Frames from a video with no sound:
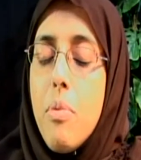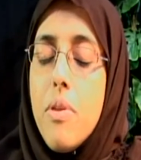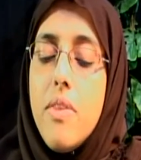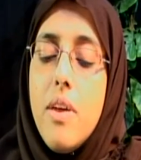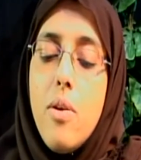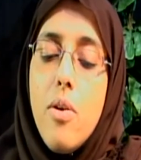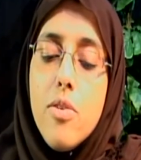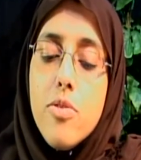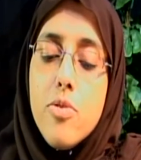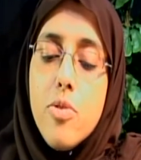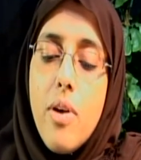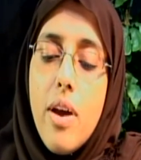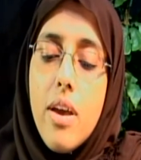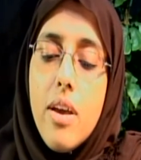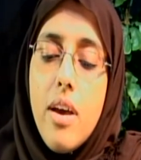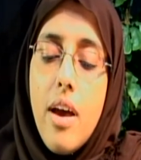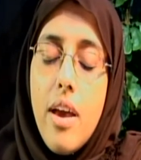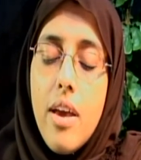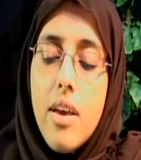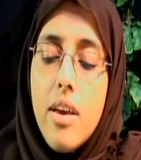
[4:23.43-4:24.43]
But then also
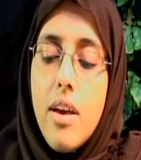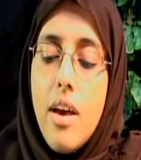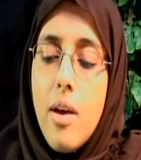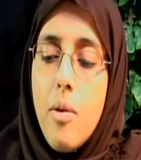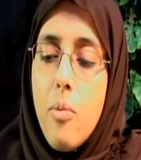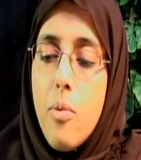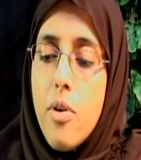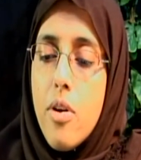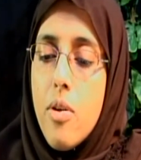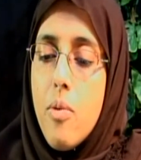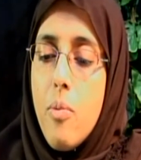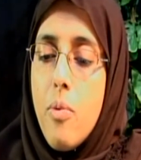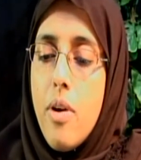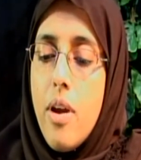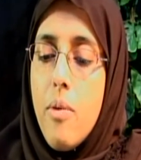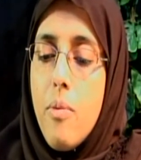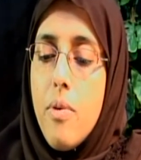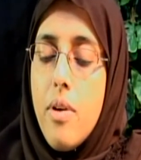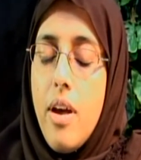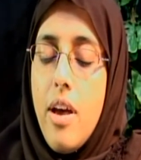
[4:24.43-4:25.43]
I work where
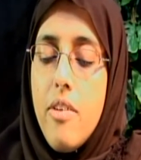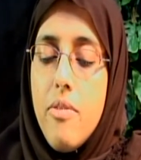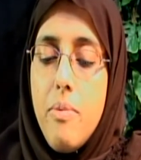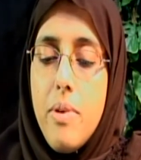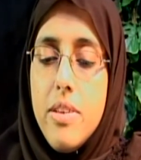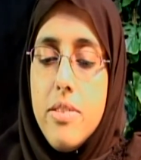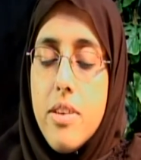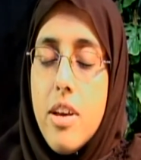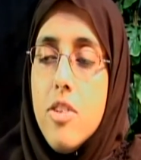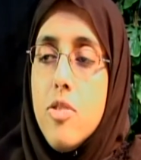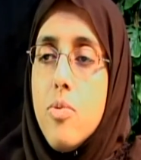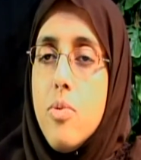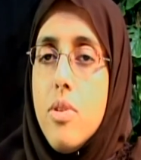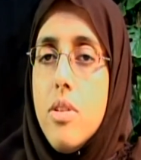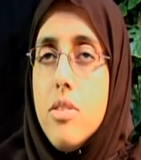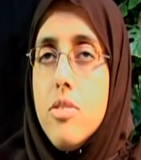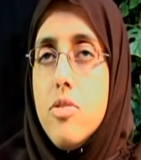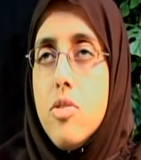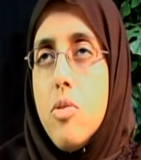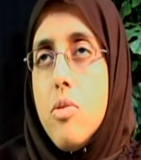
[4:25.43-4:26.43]
I have my
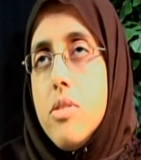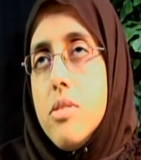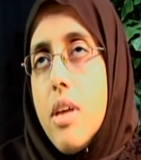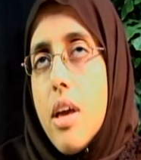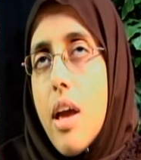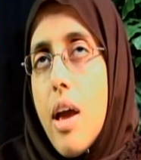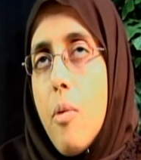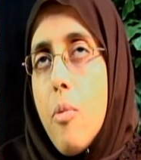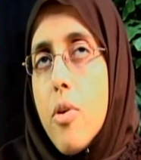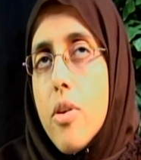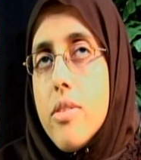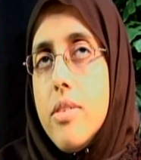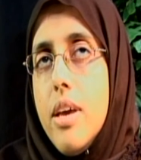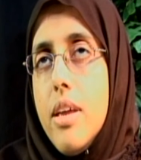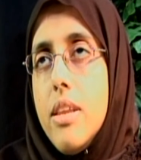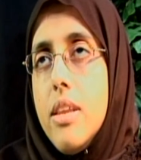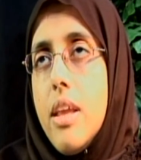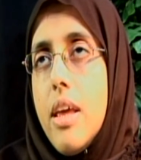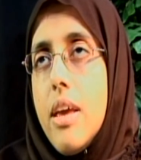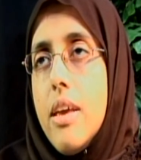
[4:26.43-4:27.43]
schedule, so it's like I work
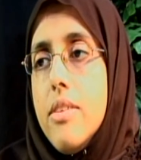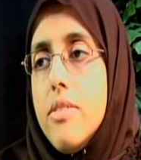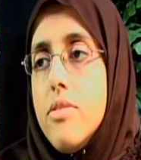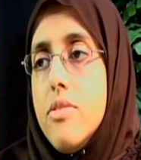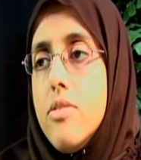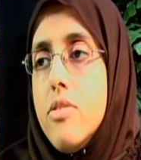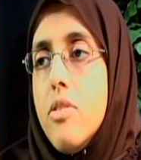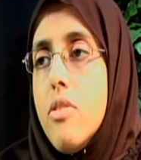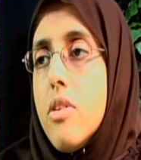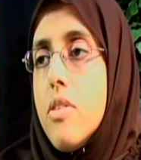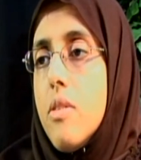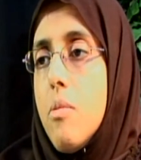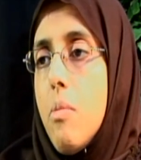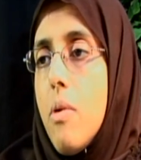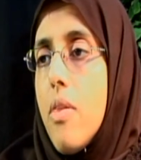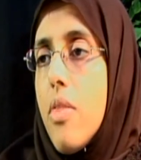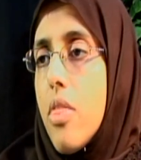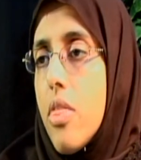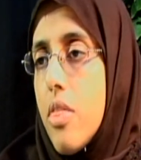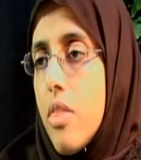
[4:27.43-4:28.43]
10 days during the
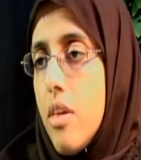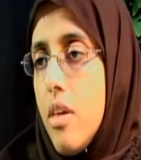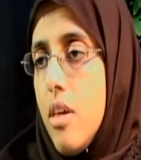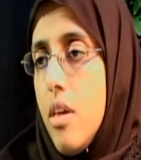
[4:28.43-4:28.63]
month.